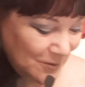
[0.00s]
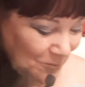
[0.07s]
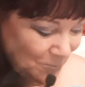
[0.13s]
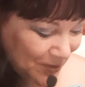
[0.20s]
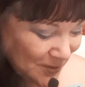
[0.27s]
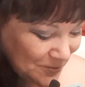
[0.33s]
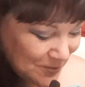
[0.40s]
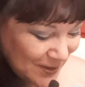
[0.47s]

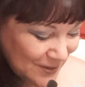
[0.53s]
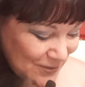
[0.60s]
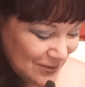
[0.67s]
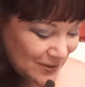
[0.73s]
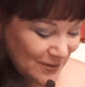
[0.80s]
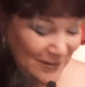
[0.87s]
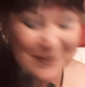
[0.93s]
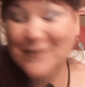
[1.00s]
One
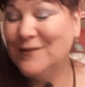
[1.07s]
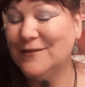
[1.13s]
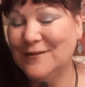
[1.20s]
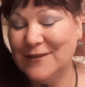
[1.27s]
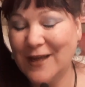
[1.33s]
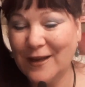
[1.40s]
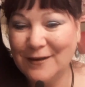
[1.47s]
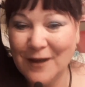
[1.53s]
question,
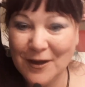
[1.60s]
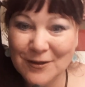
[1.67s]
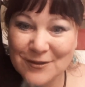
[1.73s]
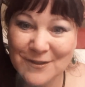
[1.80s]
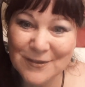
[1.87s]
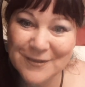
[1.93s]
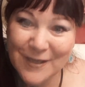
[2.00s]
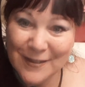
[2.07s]

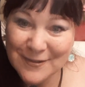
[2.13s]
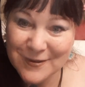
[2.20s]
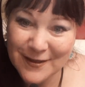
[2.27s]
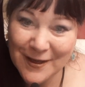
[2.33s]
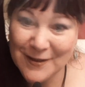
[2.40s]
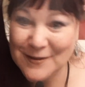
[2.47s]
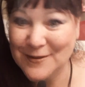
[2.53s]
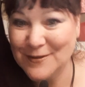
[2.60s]

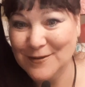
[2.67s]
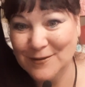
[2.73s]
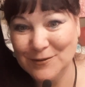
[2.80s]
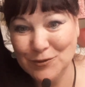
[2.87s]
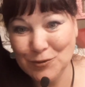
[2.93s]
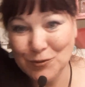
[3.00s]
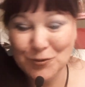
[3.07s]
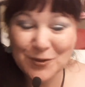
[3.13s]
$10.10.
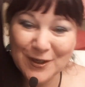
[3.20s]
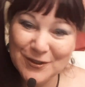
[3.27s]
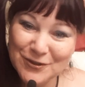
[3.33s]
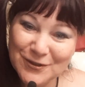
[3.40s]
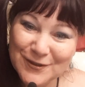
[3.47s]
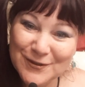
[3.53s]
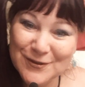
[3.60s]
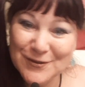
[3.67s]
Two
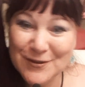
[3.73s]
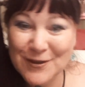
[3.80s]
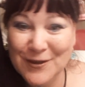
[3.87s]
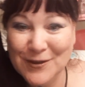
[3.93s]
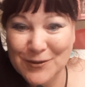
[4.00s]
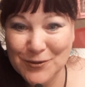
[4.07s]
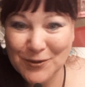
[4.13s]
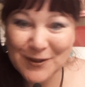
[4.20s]
questions,
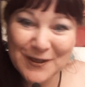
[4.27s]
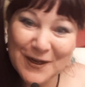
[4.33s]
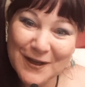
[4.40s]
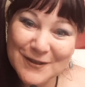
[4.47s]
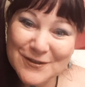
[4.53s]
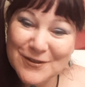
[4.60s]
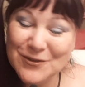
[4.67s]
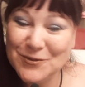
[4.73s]

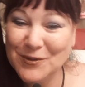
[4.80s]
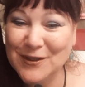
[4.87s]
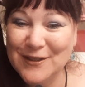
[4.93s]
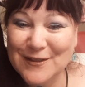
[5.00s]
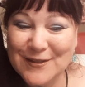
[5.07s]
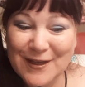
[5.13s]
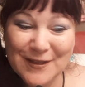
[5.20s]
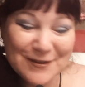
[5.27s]

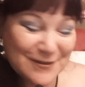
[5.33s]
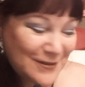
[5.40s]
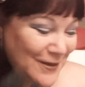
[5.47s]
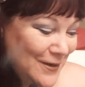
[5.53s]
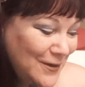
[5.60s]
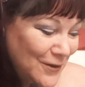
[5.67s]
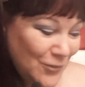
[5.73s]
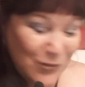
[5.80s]
$20.20.
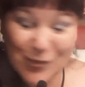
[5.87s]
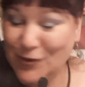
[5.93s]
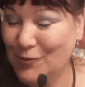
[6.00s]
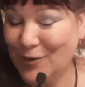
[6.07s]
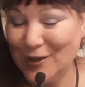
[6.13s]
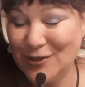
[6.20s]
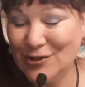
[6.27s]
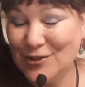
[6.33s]
Three
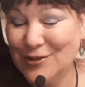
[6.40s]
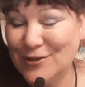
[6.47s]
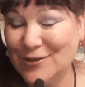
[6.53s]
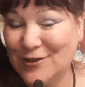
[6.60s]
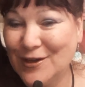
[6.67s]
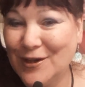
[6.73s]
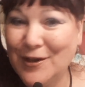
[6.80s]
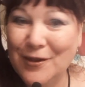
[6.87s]

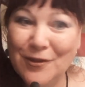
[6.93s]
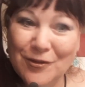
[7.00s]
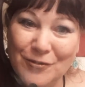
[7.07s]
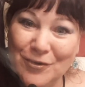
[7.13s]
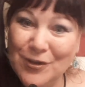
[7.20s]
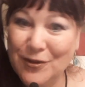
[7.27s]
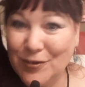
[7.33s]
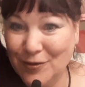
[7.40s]
questions,
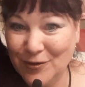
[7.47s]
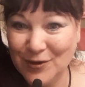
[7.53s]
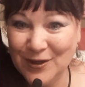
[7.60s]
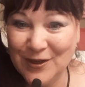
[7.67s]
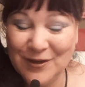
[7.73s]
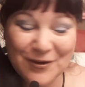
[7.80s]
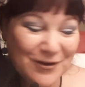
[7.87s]
$30.30.